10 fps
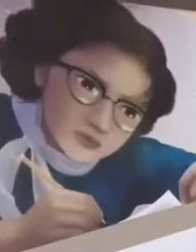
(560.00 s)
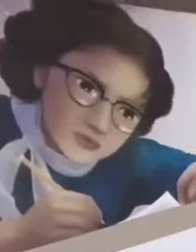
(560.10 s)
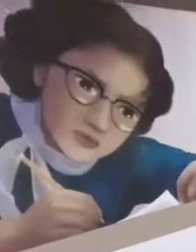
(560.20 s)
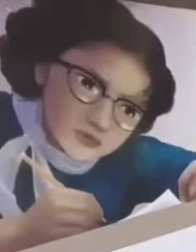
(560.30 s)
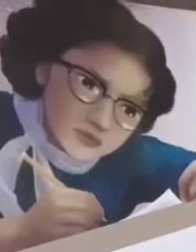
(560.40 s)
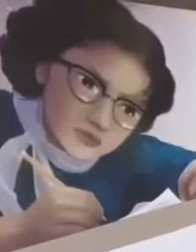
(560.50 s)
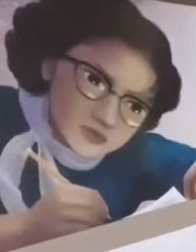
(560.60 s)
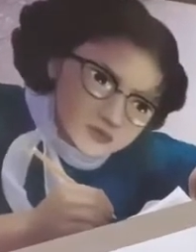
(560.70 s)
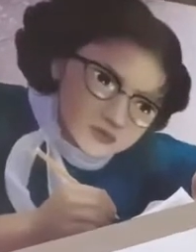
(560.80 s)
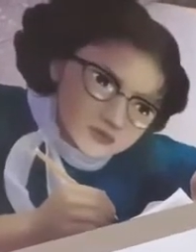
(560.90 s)
would take the
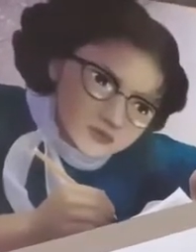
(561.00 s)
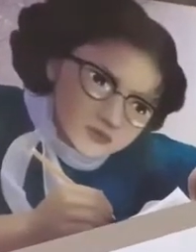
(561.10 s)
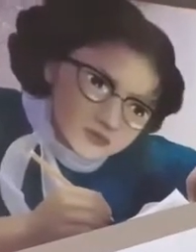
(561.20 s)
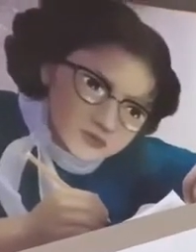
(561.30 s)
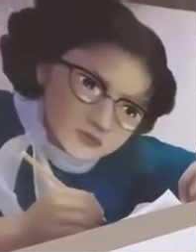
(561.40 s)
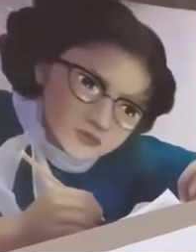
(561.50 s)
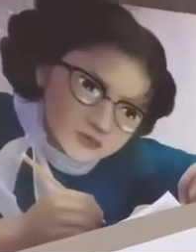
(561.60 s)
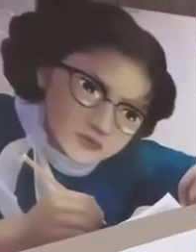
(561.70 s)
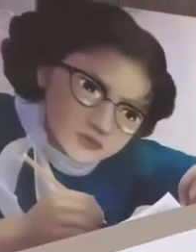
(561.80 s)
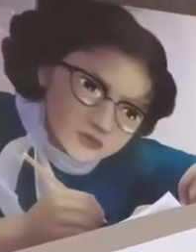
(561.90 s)
ship around the
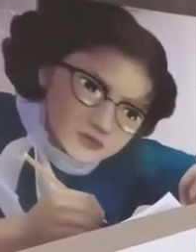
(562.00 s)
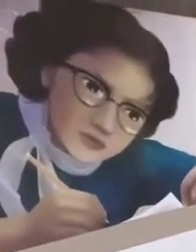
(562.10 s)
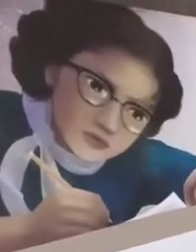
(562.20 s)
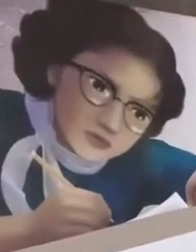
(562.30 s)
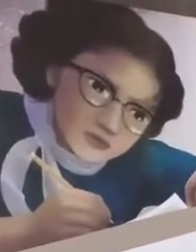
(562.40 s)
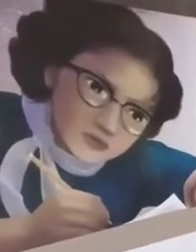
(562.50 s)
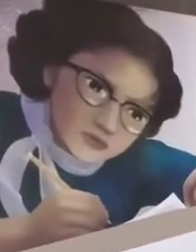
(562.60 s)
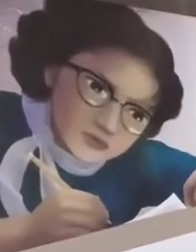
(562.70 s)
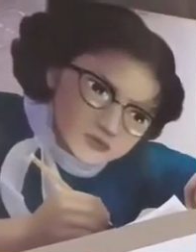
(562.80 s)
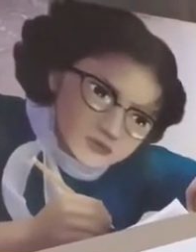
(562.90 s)
far side of the moon.
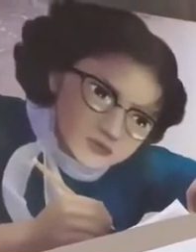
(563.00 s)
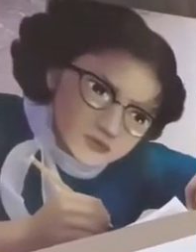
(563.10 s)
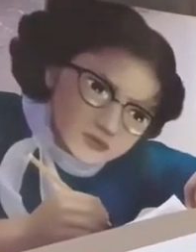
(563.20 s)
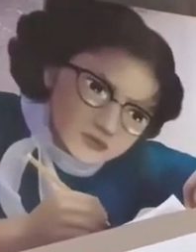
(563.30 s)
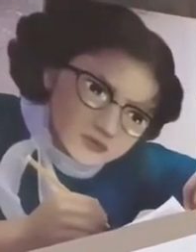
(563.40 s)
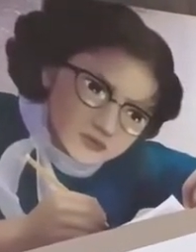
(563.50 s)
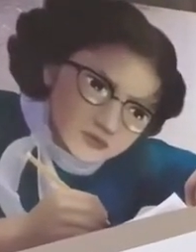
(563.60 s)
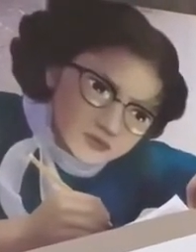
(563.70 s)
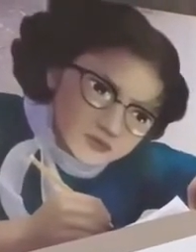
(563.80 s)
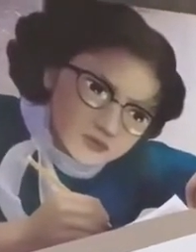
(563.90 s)
From there, the
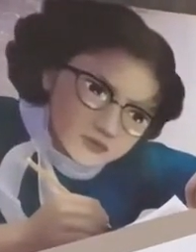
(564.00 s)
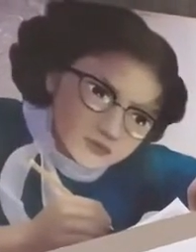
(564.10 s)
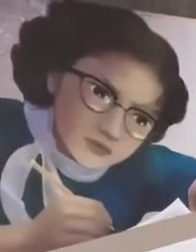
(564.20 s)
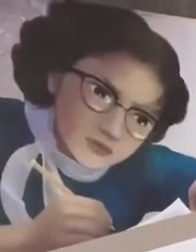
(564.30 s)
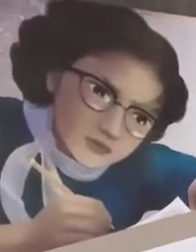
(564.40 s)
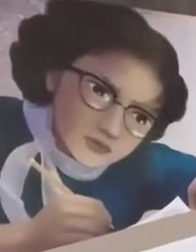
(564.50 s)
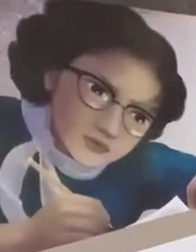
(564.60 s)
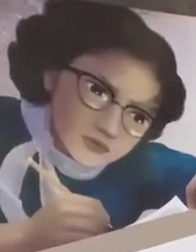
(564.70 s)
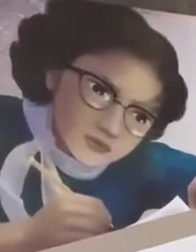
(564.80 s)
moon's gravity would act like a